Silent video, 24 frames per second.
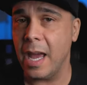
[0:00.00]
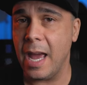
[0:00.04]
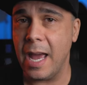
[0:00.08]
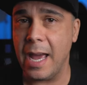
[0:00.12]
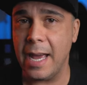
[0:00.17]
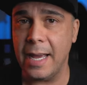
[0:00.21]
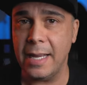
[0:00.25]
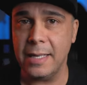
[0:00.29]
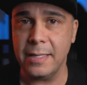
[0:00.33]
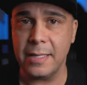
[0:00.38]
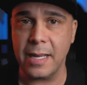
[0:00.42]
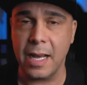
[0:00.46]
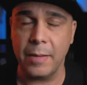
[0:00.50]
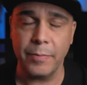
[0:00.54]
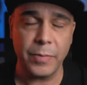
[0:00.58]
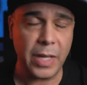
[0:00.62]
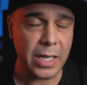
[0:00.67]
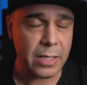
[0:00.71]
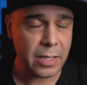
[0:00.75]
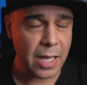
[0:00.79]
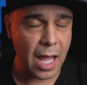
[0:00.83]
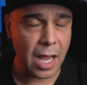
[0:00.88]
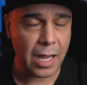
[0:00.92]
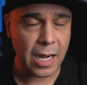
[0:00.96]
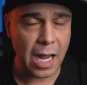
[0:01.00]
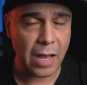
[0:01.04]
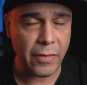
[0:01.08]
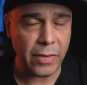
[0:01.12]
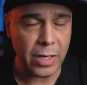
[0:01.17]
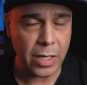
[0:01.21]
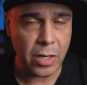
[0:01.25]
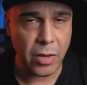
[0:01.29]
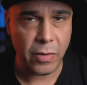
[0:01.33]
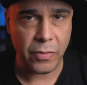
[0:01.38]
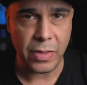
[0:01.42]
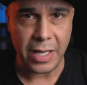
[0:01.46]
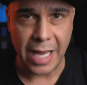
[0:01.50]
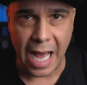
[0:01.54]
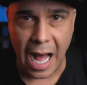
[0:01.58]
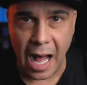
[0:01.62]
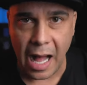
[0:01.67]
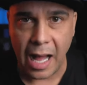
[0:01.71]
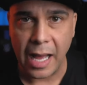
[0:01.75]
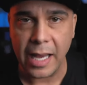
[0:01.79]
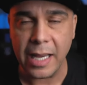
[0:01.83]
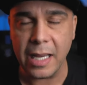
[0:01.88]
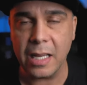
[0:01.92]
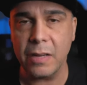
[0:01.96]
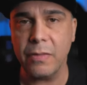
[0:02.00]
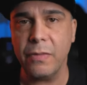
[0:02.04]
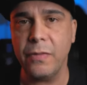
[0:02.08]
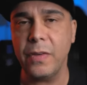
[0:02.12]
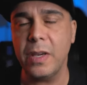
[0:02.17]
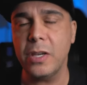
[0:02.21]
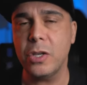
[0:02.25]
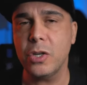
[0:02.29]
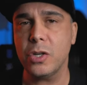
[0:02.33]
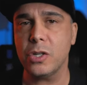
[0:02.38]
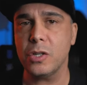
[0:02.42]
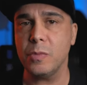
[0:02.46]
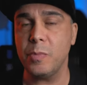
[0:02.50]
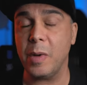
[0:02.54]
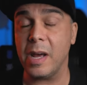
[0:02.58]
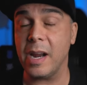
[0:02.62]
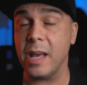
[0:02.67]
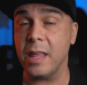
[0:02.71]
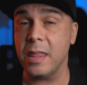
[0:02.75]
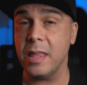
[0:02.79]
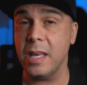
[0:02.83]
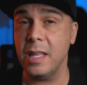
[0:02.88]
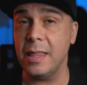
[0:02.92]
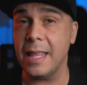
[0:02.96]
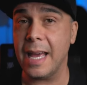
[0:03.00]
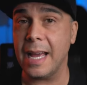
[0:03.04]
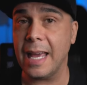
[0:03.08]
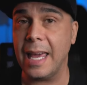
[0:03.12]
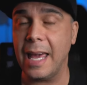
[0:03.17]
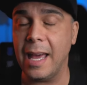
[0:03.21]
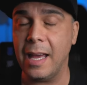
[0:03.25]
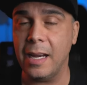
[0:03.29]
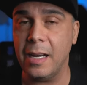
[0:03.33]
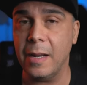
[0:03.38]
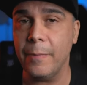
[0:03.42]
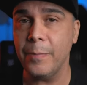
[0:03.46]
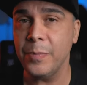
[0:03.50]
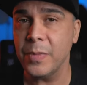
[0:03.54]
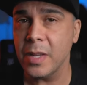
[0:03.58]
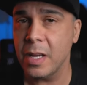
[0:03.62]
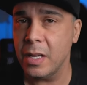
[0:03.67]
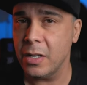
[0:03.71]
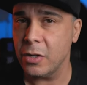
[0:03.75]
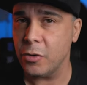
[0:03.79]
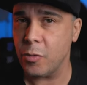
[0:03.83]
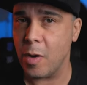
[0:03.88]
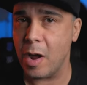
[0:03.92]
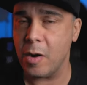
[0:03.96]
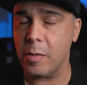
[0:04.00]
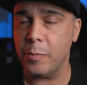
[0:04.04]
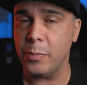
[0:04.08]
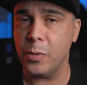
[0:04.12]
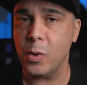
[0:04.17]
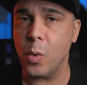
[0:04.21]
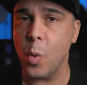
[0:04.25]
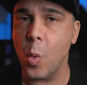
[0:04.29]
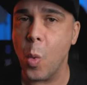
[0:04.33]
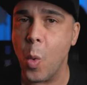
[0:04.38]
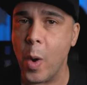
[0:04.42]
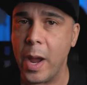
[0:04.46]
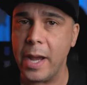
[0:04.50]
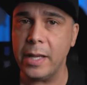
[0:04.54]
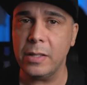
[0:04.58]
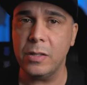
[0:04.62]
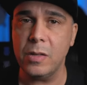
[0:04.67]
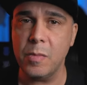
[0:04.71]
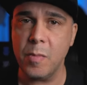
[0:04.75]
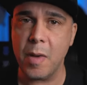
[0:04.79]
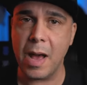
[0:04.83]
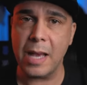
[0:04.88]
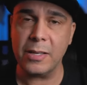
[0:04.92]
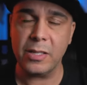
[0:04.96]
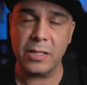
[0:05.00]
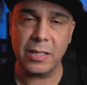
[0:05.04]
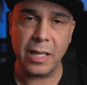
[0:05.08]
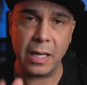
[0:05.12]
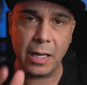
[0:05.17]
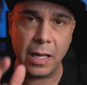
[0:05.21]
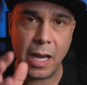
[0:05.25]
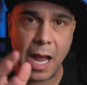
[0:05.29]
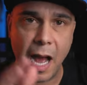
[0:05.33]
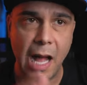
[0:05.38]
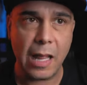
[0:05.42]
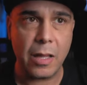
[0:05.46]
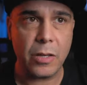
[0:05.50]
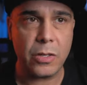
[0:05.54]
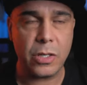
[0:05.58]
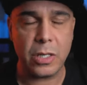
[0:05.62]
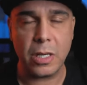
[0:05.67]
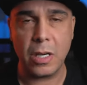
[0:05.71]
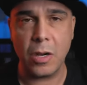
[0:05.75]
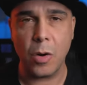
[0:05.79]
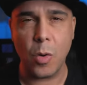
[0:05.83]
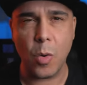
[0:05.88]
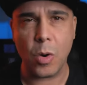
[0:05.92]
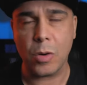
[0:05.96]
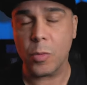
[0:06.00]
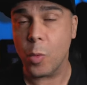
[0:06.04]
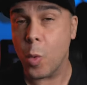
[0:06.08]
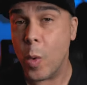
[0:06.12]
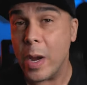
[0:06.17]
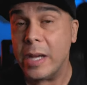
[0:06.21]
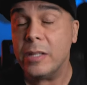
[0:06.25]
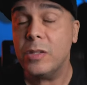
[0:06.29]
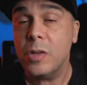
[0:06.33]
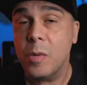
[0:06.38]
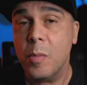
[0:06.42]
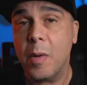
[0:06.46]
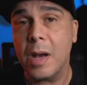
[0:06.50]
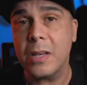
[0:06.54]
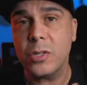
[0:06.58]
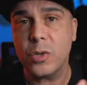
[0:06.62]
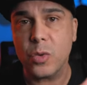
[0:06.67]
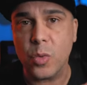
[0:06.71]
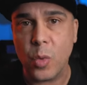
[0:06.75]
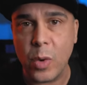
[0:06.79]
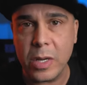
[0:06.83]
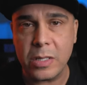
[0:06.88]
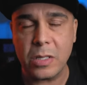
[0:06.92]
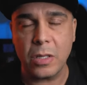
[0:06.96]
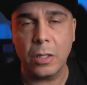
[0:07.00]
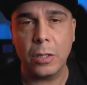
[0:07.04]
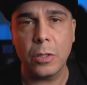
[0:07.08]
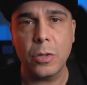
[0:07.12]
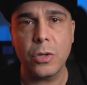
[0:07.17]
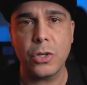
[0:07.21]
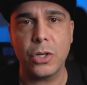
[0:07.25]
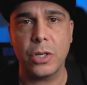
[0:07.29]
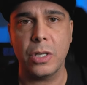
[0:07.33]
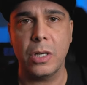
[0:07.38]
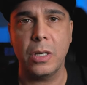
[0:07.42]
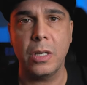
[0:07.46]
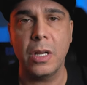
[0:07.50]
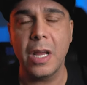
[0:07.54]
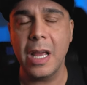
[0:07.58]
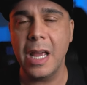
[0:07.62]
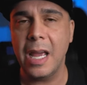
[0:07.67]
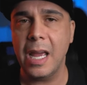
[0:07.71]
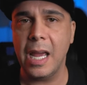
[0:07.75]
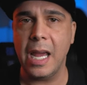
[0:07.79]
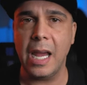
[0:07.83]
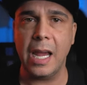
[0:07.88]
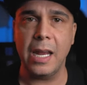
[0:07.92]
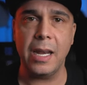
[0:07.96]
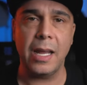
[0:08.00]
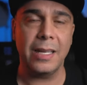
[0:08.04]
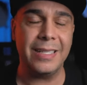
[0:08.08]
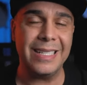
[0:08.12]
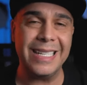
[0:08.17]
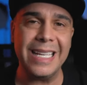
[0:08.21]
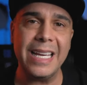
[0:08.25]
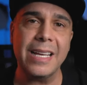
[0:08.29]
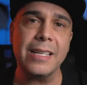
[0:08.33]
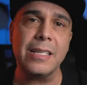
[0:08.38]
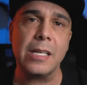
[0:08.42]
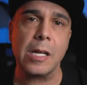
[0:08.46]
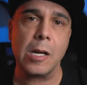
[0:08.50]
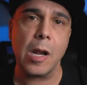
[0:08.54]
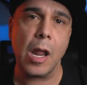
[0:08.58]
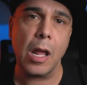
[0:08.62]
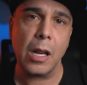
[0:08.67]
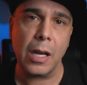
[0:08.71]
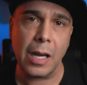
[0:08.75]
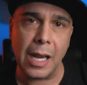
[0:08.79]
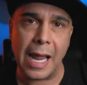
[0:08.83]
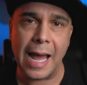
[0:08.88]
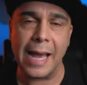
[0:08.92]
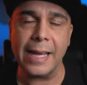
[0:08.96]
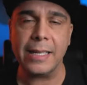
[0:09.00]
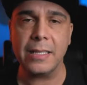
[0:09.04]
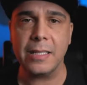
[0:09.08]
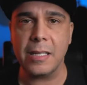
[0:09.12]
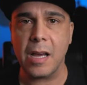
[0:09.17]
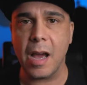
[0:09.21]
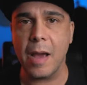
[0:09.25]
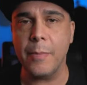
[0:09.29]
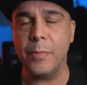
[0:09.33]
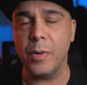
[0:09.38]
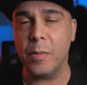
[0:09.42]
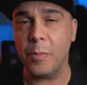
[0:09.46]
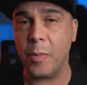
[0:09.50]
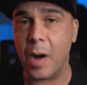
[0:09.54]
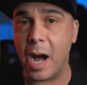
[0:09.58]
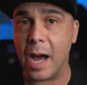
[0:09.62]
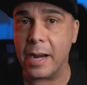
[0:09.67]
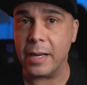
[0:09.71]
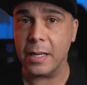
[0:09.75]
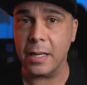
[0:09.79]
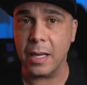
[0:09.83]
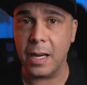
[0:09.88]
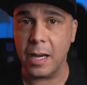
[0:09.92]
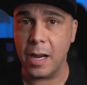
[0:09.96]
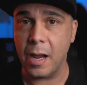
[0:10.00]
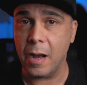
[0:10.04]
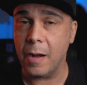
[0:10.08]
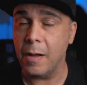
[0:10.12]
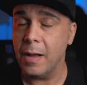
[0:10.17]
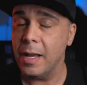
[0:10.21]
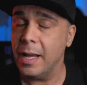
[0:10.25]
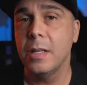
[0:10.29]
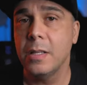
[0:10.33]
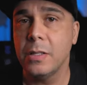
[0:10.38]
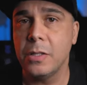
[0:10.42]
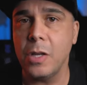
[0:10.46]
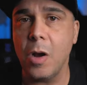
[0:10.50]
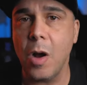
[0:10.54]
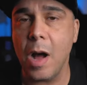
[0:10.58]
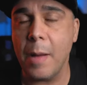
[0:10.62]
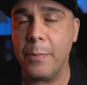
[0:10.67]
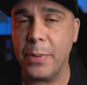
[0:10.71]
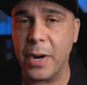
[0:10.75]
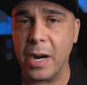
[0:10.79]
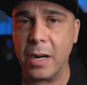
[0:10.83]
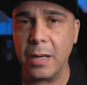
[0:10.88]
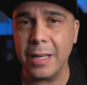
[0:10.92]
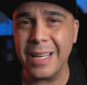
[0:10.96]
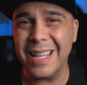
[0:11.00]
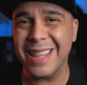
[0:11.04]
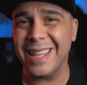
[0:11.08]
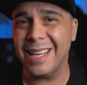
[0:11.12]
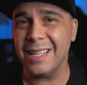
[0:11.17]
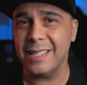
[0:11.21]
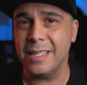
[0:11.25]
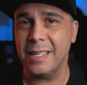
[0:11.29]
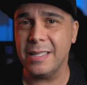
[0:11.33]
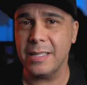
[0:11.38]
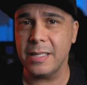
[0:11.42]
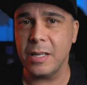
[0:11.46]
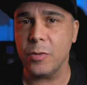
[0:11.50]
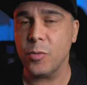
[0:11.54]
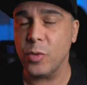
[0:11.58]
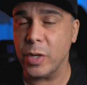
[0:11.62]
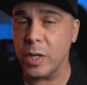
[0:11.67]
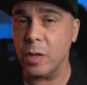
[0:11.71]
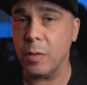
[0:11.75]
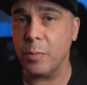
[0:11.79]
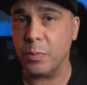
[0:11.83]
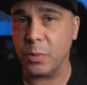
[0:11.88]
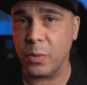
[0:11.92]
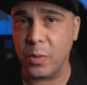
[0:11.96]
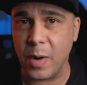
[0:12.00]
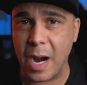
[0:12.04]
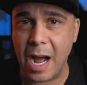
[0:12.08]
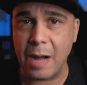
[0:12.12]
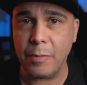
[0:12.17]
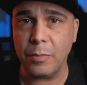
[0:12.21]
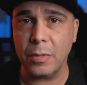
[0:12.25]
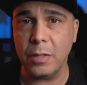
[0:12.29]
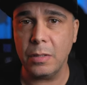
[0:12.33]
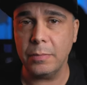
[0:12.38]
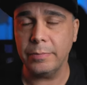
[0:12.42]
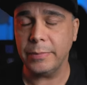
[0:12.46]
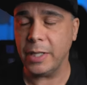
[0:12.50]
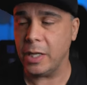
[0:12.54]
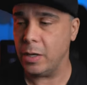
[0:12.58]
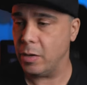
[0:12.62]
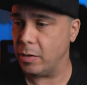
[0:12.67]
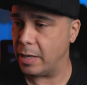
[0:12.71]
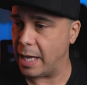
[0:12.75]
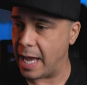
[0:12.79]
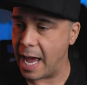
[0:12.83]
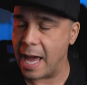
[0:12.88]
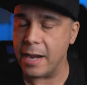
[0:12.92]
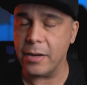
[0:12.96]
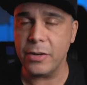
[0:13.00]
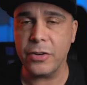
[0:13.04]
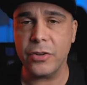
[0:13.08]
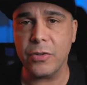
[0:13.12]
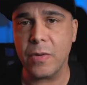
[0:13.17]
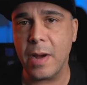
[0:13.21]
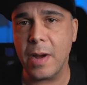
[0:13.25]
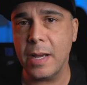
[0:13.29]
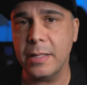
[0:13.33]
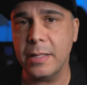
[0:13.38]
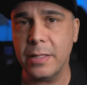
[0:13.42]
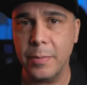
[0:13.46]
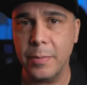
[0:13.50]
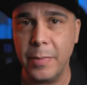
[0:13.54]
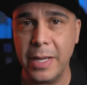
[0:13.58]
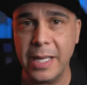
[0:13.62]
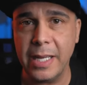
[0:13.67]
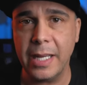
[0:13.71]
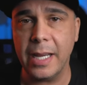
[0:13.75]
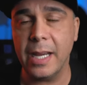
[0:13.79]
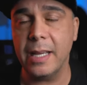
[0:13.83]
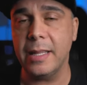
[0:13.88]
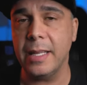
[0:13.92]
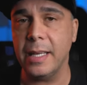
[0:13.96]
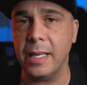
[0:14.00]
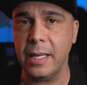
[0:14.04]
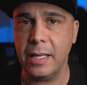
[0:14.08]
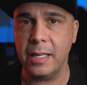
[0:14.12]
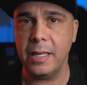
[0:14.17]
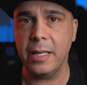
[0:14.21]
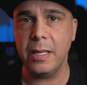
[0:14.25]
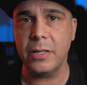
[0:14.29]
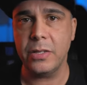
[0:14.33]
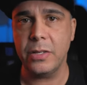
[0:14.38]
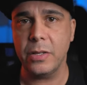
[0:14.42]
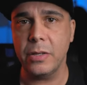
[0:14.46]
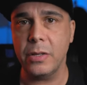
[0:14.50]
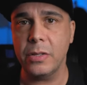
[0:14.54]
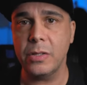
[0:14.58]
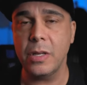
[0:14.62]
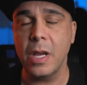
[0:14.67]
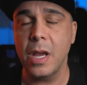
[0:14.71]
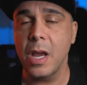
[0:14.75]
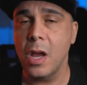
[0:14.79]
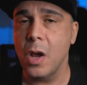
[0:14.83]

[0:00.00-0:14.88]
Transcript: and um, it's not gonna have any of the high-end features but I think that Canon um, try to put way too much technology or way too much resolution in a DSLR-like type of body you know so apparently this is a real problem you know Canon trying to mitigate the heat issues